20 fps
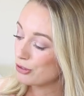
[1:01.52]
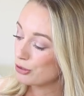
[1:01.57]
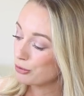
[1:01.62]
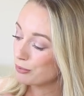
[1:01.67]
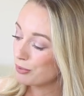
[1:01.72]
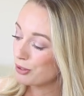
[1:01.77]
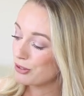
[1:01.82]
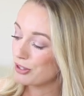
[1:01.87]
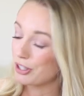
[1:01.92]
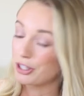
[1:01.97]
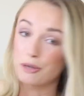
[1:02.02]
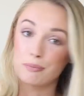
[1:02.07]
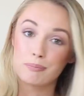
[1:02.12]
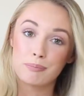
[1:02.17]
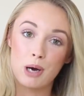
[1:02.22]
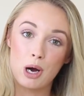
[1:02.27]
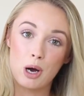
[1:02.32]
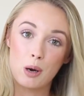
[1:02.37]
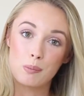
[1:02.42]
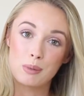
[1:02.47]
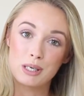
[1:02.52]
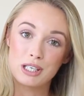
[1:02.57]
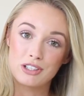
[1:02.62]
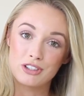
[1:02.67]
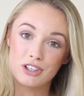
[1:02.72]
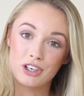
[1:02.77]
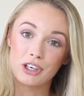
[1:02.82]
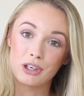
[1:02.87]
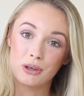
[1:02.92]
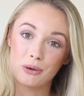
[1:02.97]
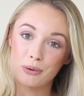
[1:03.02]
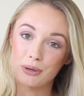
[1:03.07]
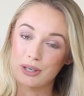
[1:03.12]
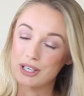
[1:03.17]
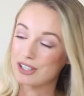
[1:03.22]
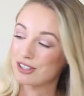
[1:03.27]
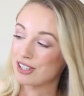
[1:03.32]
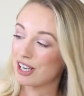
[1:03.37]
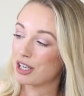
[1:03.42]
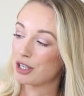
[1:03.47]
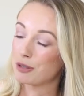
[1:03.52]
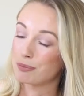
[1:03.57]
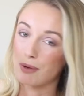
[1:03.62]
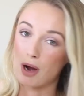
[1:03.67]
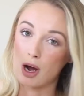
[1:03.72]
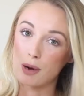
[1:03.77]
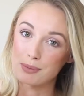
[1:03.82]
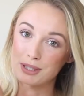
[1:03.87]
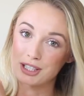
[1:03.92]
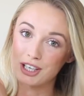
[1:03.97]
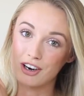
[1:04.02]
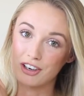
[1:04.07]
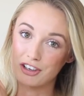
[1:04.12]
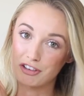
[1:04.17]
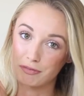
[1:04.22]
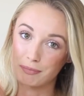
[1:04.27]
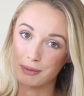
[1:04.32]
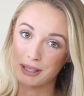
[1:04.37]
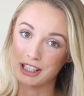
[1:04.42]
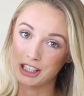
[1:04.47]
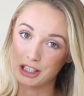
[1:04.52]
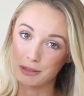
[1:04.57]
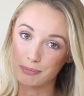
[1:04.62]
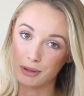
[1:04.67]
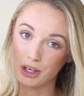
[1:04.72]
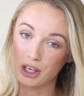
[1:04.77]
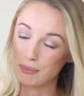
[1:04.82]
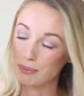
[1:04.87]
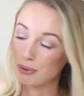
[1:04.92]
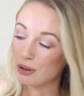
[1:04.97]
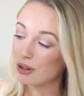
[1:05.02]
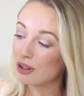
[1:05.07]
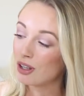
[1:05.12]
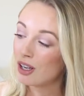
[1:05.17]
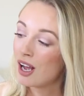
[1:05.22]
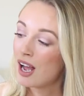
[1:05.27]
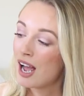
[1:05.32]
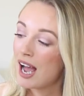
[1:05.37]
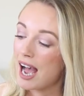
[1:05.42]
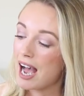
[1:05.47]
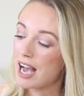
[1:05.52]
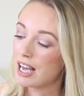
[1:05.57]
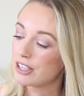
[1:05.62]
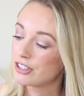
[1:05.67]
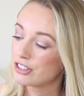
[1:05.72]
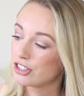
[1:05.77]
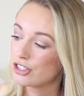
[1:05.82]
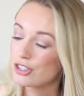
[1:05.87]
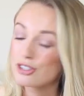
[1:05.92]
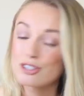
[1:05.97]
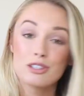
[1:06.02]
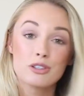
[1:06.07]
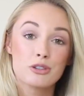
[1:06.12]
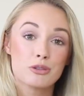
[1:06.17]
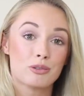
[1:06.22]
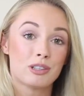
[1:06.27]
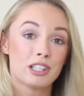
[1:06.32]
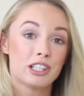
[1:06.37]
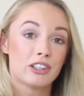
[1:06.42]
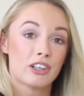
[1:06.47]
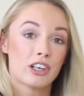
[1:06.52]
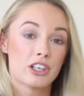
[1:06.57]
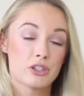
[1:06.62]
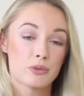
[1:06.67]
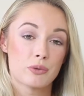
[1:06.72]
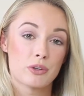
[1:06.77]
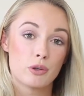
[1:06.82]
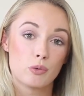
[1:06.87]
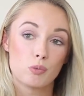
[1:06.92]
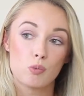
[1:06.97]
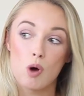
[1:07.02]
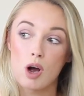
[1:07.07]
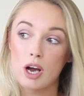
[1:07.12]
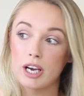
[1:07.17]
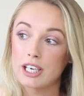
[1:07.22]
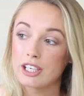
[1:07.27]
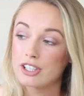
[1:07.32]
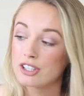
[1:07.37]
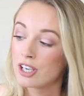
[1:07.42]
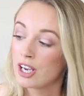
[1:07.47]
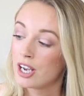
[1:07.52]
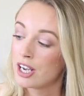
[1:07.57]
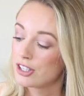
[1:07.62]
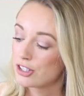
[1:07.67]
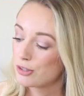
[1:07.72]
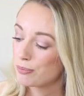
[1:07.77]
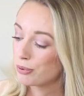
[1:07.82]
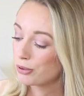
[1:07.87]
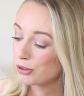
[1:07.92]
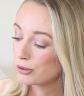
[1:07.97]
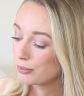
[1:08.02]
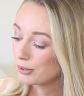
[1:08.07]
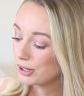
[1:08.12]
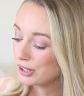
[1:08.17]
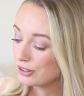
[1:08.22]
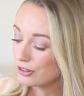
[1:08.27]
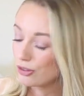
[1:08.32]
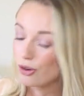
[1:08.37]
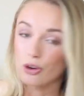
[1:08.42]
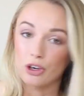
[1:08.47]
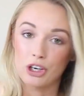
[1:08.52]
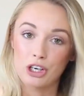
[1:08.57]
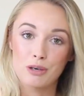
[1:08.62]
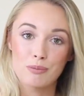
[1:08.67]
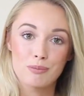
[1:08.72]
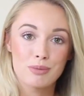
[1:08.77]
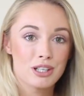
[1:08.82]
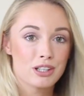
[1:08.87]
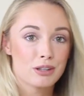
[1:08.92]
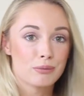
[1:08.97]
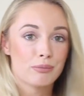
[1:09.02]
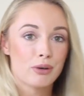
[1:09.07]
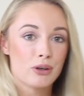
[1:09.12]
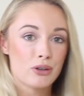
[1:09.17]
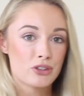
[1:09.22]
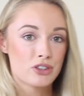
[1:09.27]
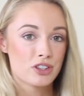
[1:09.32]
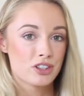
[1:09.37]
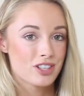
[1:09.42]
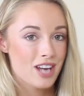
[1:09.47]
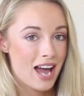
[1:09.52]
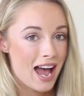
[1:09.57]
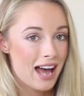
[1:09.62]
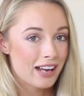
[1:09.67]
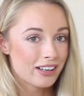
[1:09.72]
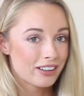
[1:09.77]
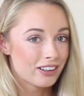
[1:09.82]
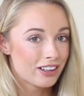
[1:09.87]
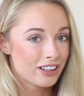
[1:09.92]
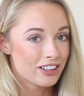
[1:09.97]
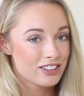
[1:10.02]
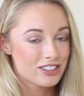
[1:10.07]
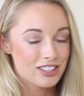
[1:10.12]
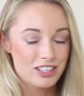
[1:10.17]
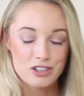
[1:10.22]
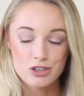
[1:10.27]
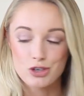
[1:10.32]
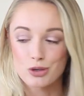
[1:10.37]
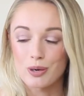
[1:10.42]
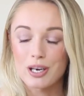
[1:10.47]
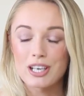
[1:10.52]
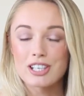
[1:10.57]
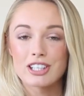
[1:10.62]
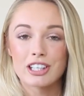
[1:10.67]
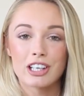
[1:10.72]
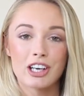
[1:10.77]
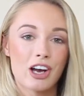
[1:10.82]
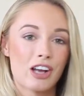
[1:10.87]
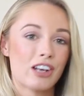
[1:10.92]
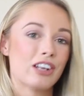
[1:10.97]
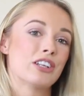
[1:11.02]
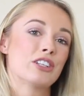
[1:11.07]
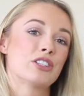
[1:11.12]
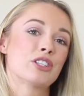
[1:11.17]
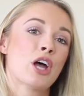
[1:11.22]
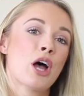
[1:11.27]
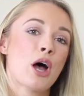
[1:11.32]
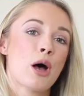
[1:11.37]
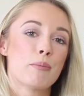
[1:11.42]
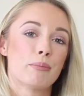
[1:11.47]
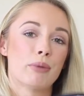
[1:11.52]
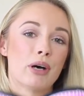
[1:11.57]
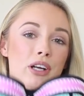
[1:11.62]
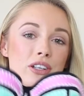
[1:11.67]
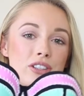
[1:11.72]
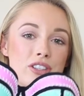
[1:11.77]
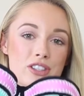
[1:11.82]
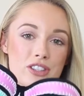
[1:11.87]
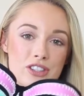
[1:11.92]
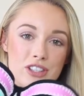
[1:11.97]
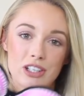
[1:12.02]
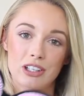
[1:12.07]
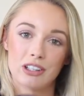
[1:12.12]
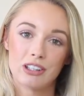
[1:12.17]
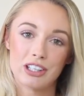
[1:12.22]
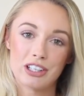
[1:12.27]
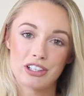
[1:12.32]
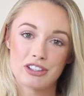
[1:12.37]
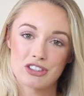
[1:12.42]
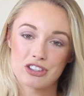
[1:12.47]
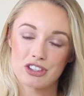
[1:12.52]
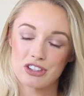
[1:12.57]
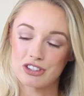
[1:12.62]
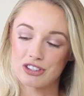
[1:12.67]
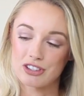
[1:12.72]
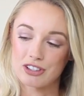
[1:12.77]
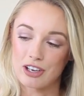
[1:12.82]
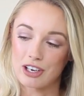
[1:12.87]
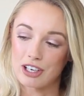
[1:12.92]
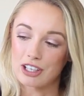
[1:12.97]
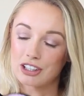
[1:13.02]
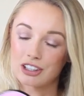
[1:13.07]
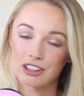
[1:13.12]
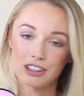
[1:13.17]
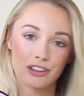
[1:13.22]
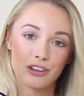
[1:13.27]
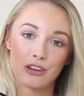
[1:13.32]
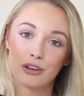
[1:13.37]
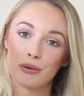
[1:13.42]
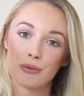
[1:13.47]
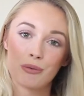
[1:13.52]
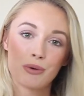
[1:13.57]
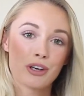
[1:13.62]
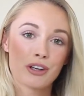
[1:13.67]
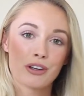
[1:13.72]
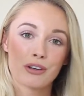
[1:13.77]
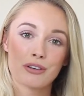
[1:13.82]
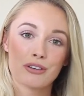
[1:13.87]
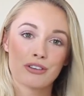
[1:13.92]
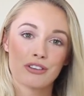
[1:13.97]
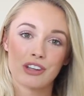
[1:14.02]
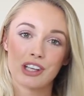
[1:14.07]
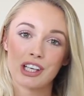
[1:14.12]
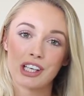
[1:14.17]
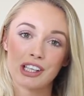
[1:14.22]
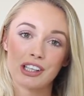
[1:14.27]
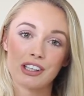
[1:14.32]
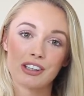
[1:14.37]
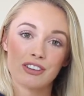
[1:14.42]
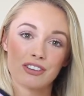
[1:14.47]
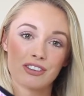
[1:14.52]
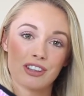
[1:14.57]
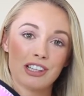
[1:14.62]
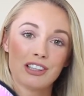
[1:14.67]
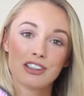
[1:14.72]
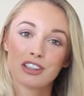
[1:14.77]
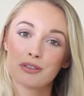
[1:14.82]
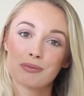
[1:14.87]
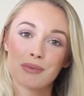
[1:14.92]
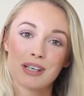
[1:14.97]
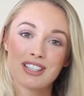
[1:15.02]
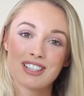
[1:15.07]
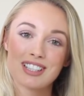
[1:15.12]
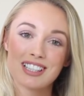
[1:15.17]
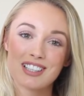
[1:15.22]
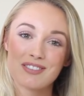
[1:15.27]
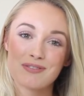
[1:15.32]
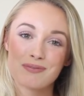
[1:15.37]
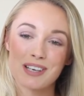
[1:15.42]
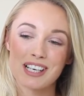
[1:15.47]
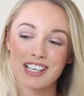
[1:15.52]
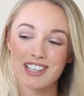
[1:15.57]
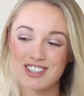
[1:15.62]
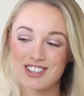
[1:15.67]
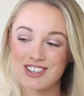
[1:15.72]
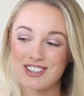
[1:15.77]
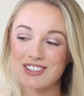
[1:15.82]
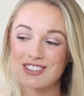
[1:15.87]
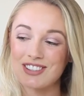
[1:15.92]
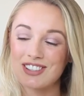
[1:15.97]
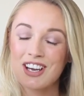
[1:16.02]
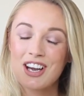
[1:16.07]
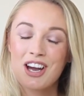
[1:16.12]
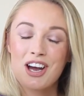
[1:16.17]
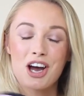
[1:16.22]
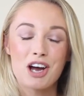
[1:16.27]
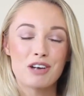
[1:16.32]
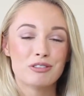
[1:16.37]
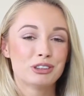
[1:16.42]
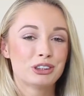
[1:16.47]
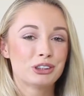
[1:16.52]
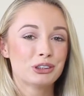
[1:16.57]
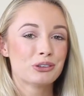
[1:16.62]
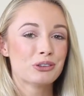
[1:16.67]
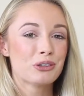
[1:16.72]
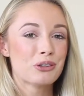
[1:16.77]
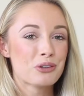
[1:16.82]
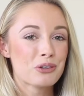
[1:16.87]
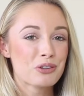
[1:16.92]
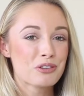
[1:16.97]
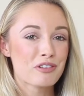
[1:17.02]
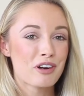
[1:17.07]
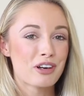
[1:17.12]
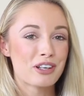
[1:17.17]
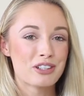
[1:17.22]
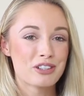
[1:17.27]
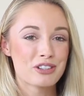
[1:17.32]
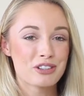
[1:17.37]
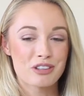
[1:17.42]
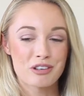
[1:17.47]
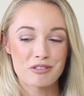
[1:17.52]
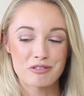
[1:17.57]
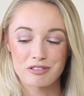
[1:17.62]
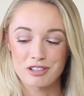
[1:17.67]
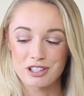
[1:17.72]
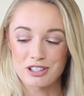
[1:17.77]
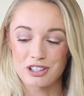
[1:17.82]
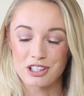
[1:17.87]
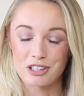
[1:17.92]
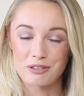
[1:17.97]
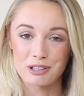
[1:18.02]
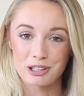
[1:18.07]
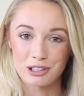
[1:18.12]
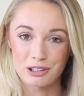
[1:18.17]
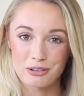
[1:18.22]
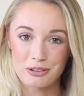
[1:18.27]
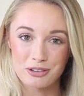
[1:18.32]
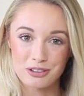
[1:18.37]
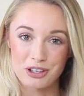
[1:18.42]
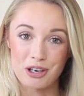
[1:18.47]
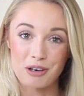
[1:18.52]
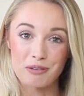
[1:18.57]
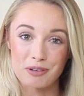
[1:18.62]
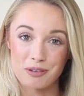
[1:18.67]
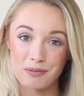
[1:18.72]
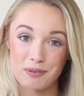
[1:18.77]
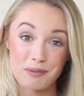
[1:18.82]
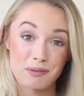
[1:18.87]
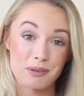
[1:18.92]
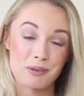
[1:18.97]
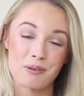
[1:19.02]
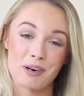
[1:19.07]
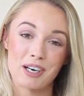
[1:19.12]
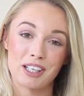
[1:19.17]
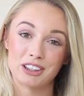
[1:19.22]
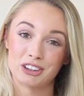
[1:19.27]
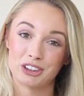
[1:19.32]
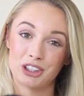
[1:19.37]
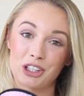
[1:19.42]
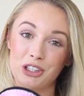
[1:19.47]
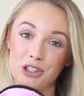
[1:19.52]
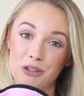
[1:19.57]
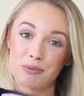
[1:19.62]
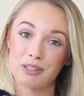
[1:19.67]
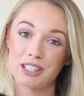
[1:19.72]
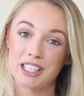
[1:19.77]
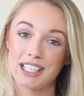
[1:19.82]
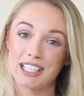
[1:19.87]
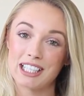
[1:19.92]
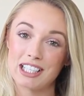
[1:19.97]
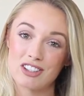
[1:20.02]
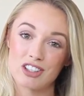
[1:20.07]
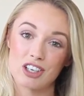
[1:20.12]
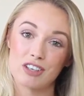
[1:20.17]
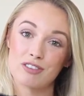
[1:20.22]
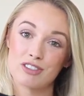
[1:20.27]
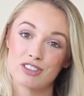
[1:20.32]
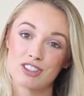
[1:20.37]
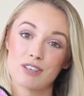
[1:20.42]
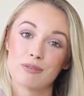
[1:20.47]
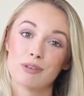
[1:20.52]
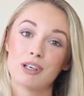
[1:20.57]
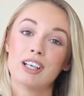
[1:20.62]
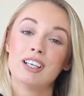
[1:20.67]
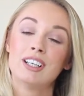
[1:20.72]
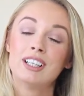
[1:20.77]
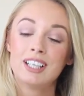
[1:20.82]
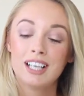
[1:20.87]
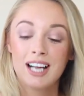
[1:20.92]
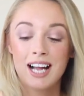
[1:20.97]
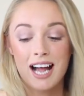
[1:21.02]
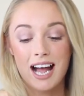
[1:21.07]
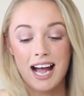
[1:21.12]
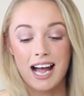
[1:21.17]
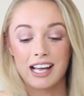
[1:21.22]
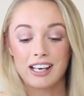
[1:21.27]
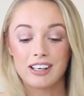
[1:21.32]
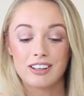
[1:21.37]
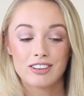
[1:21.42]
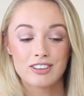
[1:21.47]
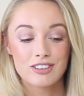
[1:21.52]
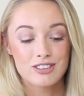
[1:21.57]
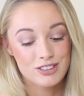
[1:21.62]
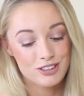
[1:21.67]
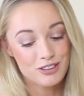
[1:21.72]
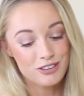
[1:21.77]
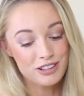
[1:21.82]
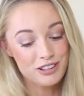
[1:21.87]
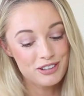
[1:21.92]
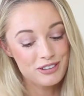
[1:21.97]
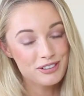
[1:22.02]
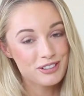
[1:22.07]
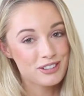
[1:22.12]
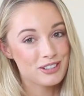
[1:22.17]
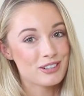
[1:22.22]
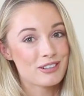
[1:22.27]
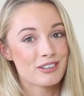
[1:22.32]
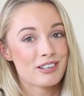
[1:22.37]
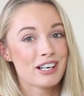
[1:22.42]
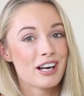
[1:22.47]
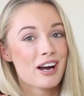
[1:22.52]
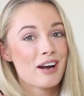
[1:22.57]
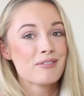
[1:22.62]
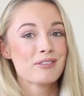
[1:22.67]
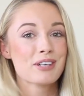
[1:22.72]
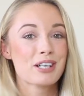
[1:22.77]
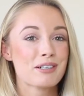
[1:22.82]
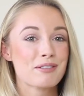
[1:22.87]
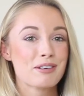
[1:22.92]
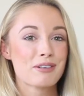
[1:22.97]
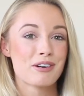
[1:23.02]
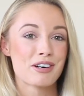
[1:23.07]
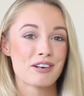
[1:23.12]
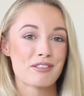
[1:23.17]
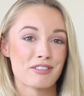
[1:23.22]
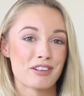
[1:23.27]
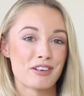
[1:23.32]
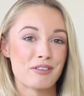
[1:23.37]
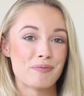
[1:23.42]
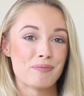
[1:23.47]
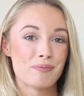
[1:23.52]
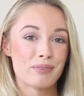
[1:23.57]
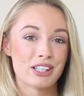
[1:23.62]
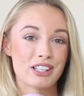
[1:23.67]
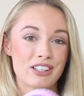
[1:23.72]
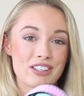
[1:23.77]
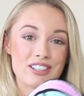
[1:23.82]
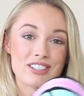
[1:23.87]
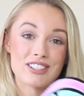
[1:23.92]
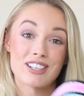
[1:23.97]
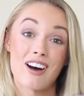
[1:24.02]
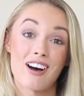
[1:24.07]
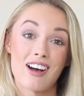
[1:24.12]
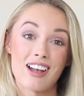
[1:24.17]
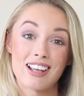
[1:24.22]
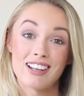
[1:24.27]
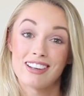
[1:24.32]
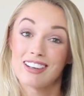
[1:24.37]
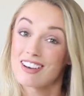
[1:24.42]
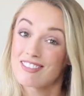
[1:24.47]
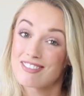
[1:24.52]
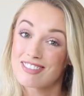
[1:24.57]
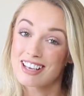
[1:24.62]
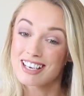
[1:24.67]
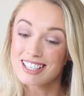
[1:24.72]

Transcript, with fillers: is almost like a Barbie turquoise and Barbie kind of pinky purple and it just looks really nice with the white. It's probably not going to be the most tan accentuating colours but still it's just like you know one of those things they look amazing in pictures. I'm sure all of our Instagram feeds are going to be clogged up with people wearing Triangl bikinis over summer and sorry not sorry I'm going to be one of them because I love